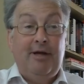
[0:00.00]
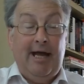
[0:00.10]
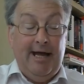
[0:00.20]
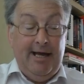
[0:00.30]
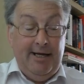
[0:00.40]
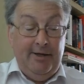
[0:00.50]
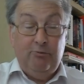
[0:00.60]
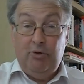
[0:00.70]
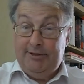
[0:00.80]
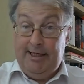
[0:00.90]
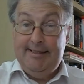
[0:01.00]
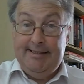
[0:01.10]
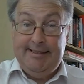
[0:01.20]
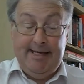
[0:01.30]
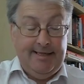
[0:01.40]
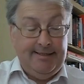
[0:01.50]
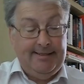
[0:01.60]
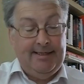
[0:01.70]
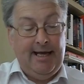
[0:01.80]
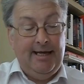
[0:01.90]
what Dicey says